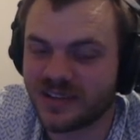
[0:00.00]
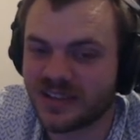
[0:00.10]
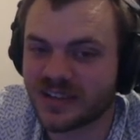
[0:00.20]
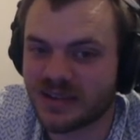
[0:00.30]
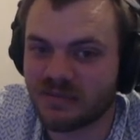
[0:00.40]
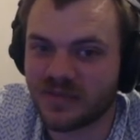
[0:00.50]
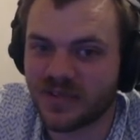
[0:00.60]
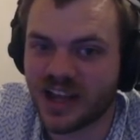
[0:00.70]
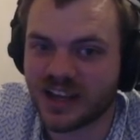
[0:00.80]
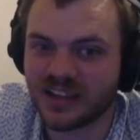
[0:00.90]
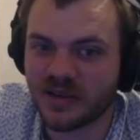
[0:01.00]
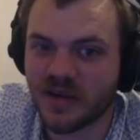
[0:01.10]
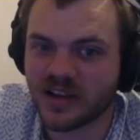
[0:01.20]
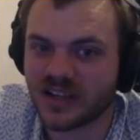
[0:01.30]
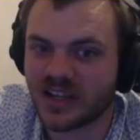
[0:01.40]
Because I'm lacking the
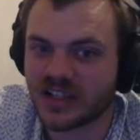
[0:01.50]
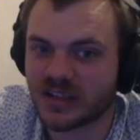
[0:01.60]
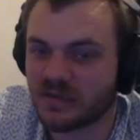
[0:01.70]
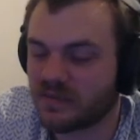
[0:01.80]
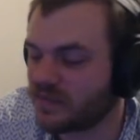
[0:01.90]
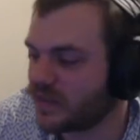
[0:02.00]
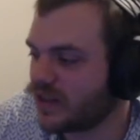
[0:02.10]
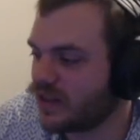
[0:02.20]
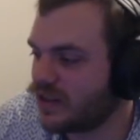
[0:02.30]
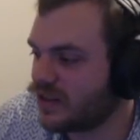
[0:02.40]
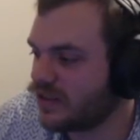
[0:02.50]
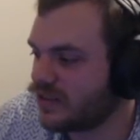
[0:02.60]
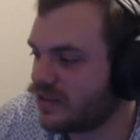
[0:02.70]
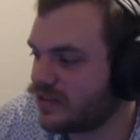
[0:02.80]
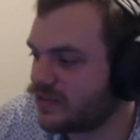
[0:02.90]
imagination
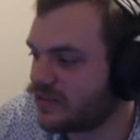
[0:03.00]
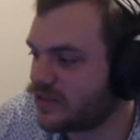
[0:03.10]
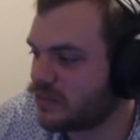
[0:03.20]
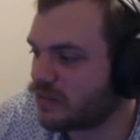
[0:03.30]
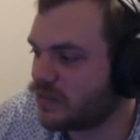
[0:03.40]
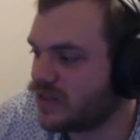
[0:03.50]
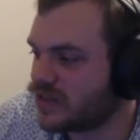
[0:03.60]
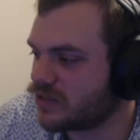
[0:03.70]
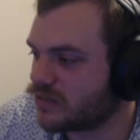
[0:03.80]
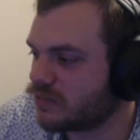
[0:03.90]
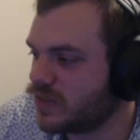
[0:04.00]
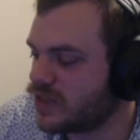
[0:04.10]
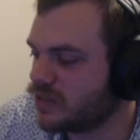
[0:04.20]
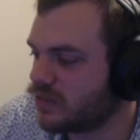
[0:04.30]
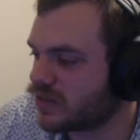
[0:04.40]
to make
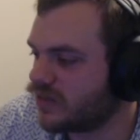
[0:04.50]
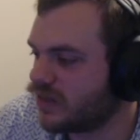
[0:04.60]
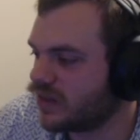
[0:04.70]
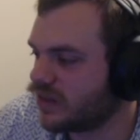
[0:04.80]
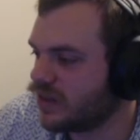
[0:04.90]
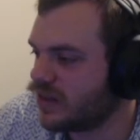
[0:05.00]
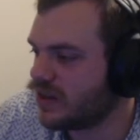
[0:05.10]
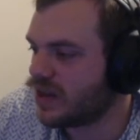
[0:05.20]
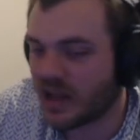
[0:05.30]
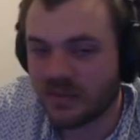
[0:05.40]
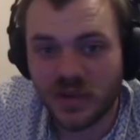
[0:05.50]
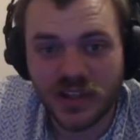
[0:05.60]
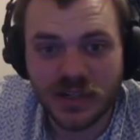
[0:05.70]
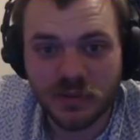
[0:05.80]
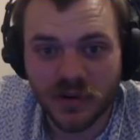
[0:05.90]
PG books fun. And
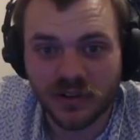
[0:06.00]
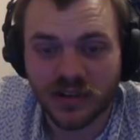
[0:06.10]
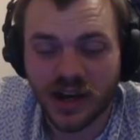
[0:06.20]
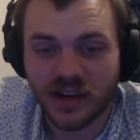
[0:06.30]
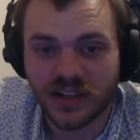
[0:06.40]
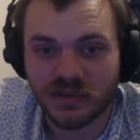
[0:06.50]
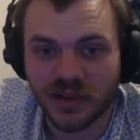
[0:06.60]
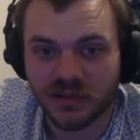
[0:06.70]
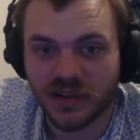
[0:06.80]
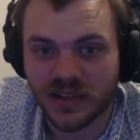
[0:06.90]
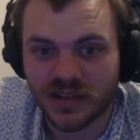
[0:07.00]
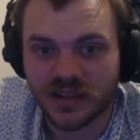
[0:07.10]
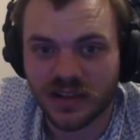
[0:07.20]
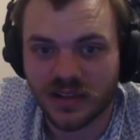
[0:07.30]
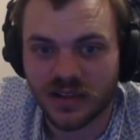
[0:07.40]
PG is parental guidance, by the way. It's
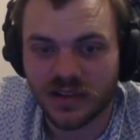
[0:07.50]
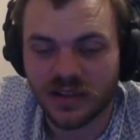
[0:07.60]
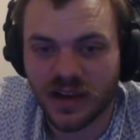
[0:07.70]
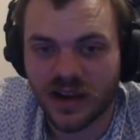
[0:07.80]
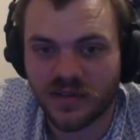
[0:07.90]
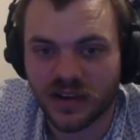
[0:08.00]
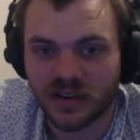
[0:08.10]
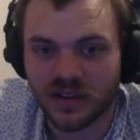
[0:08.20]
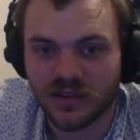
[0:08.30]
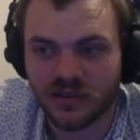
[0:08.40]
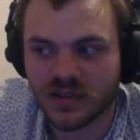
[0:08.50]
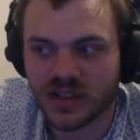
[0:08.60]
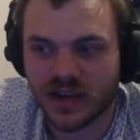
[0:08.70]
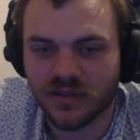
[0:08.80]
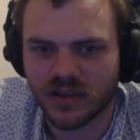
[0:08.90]
African or
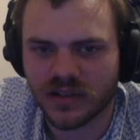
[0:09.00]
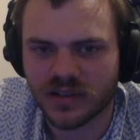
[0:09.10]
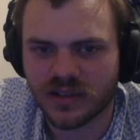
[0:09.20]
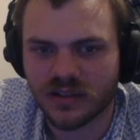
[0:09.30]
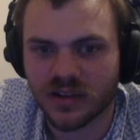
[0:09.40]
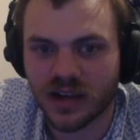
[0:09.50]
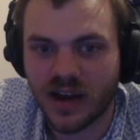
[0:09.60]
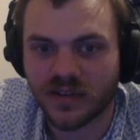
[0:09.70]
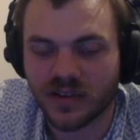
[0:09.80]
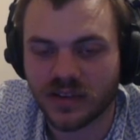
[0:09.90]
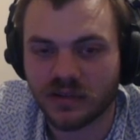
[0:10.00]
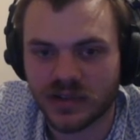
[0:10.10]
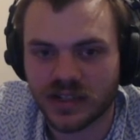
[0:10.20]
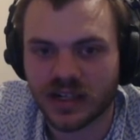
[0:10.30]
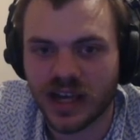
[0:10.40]
it's not an African thing, but
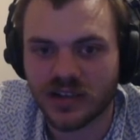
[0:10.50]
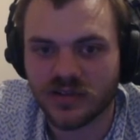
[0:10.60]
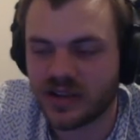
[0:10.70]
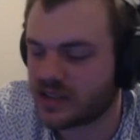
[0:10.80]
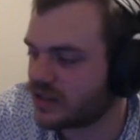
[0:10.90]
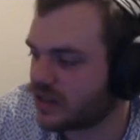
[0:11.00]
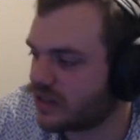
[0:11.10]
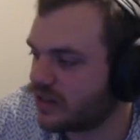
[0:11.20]
it's like an age rating thing.